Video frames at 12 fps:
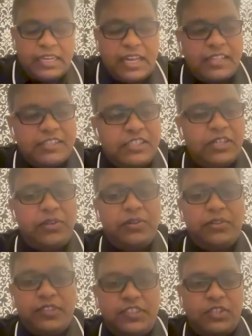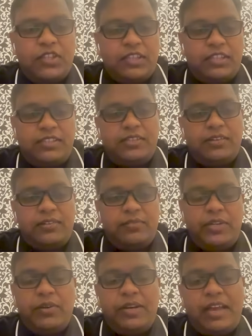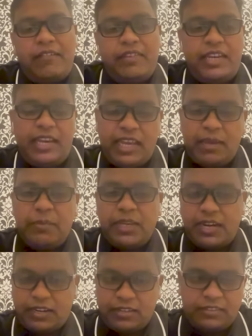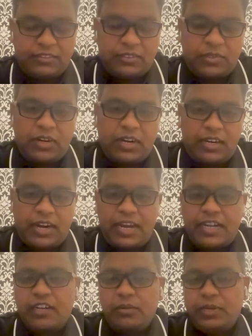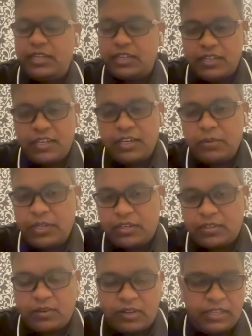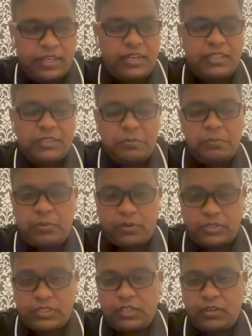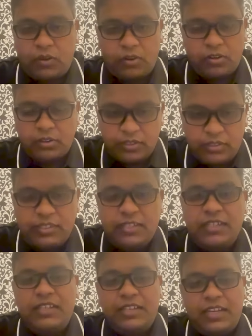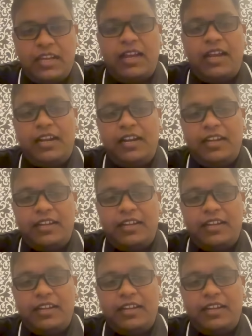Yeah, so we don't have a name yet. So right now internally we are calling it as Project Longhorn, and